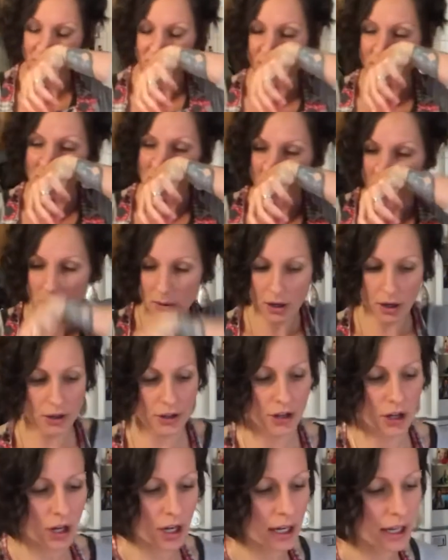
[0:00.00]
you are
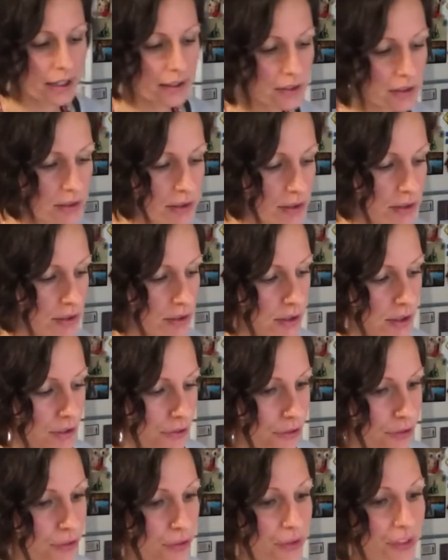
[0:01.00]
not
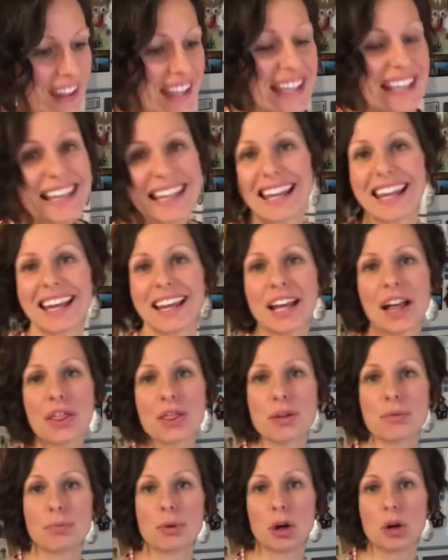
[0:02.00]
feeding
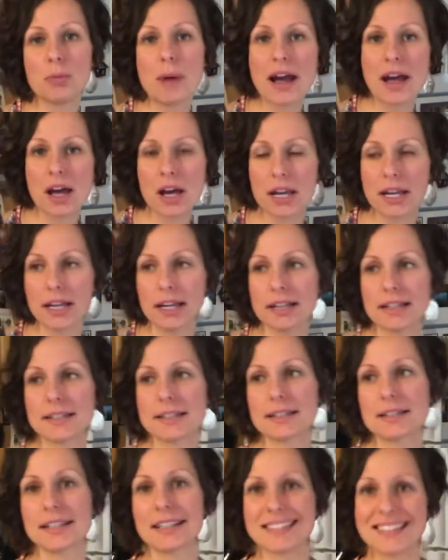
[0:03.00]
the
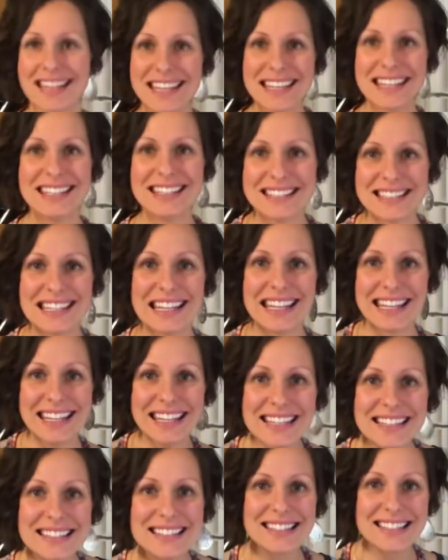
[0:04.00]
probiotics, because they need to
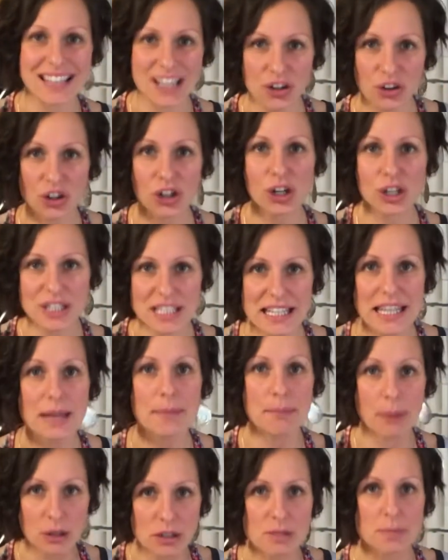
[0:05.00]
eat in order to keep
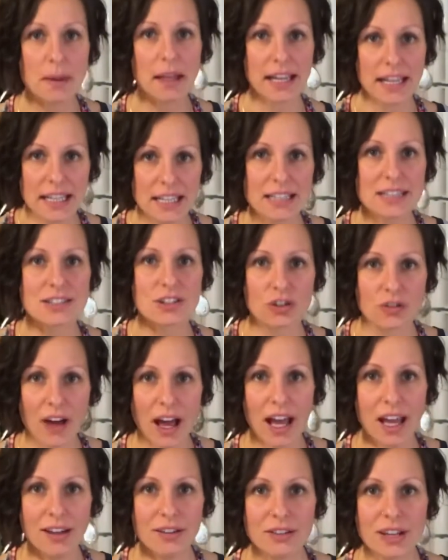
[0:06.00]
multiplying and
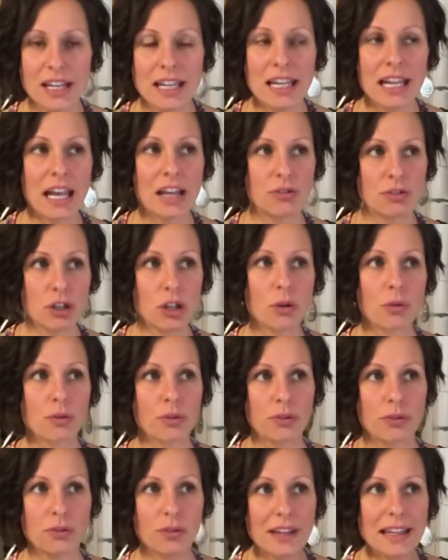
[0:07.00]
survive, if you don't
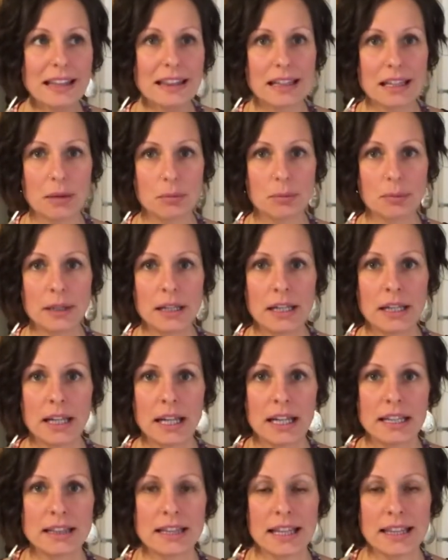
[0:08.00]
feed them,
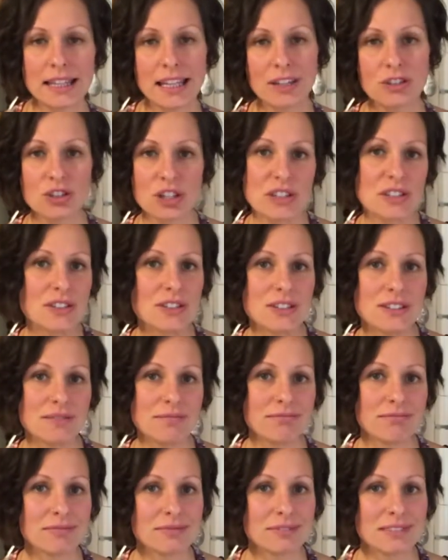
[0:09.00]
then they just
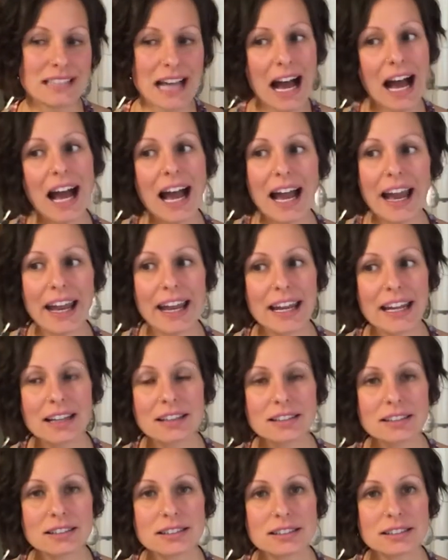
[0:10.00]
die.
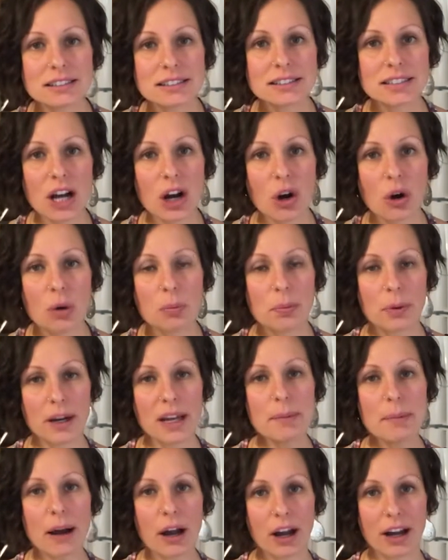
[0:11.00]
So
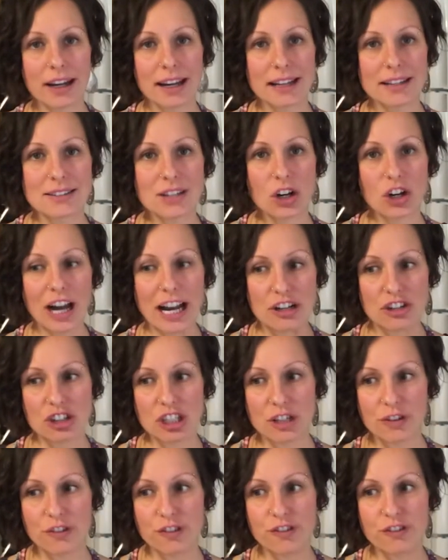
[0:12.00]
prebiotics are
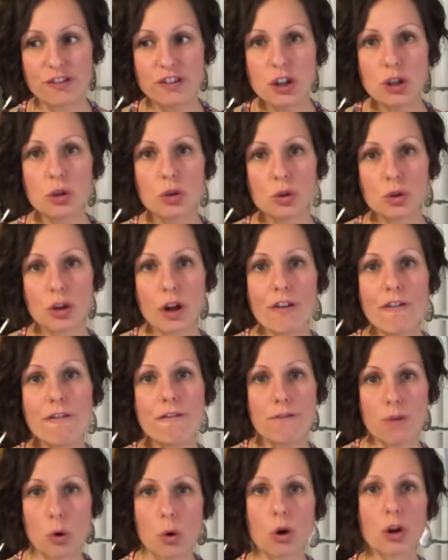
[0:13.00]
actually food
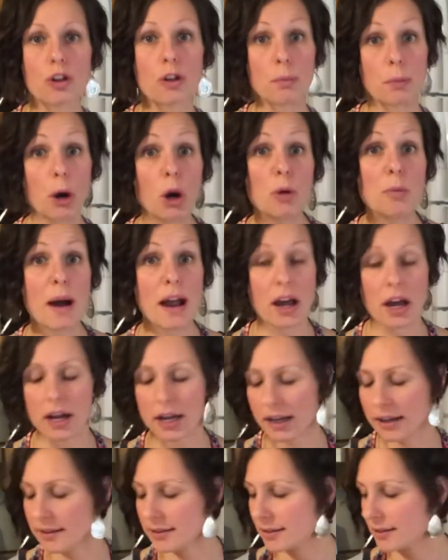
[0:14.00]
for the
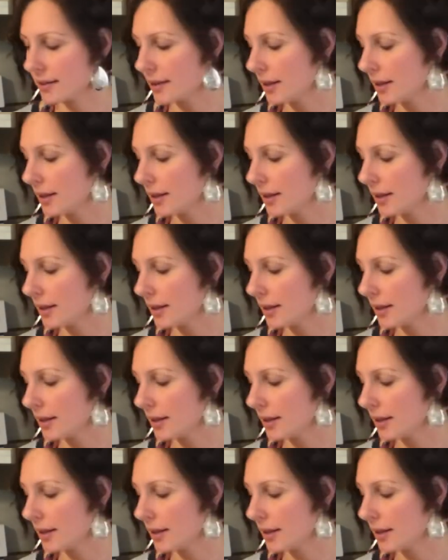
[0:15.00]
probiotics.